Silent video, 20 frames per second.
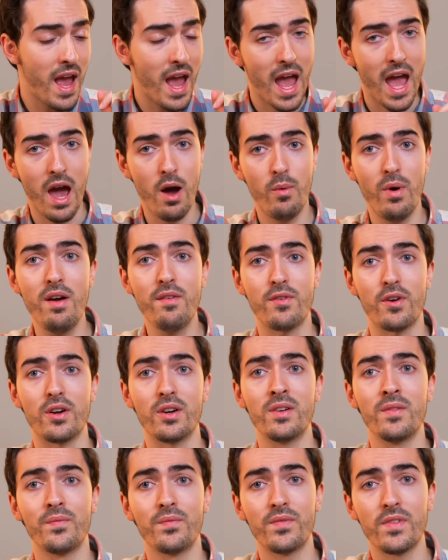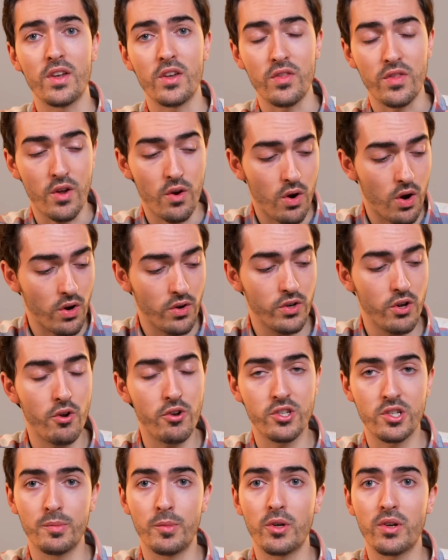However, there are
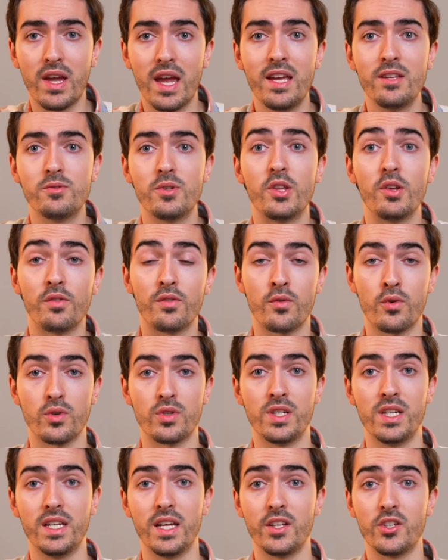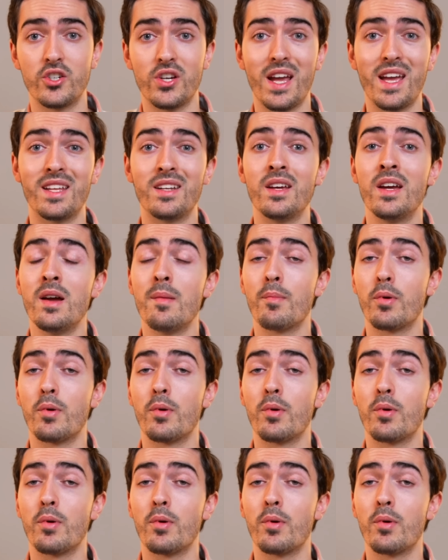noticeable gains with the 14 inch and